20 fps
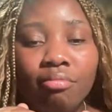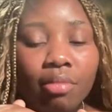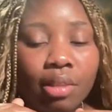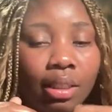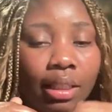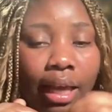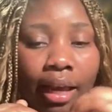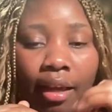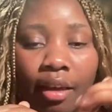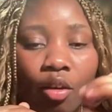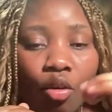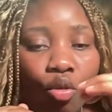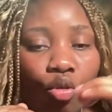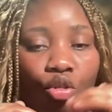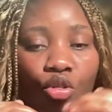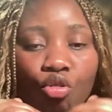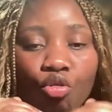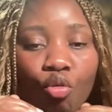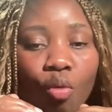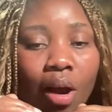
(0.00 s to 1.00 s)
say
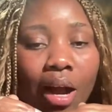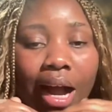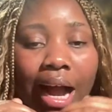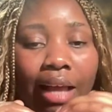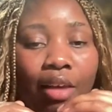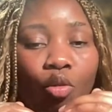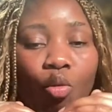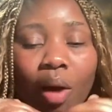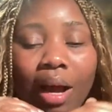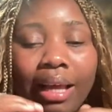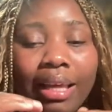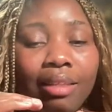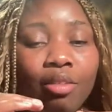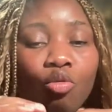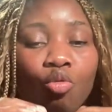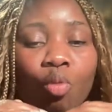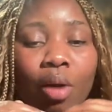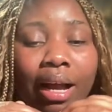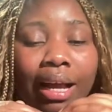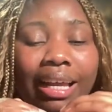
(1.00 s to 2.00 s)
you
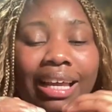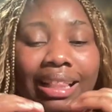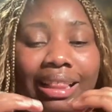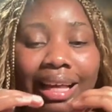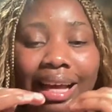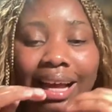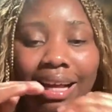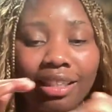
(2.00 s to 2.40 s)
are in the